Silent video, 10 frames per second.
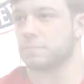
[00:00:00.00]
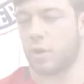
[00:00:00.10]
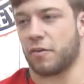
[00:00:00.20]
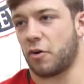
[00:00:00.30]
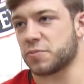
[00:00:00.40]

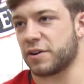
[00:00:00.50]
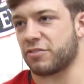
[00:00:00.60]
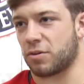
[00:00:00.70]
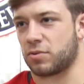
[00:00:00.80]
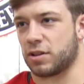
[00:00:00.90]
Well, I've always been a
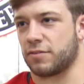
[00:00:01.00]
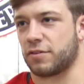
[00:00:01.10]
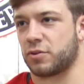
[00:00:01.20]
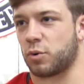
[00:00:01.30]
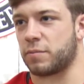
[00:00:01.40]
firm
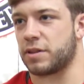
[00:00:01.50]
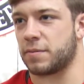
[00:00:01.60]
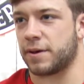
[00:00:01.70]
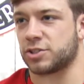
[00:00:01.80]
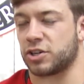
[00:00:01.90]
believer, if you want to be
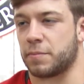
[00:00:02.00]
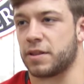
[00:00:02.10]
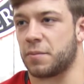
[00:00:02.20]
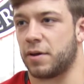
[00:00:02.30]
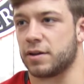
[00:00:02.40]
the best, you got to
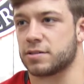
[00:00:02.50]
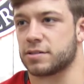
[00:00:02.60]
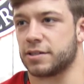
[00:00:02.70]
beat the best.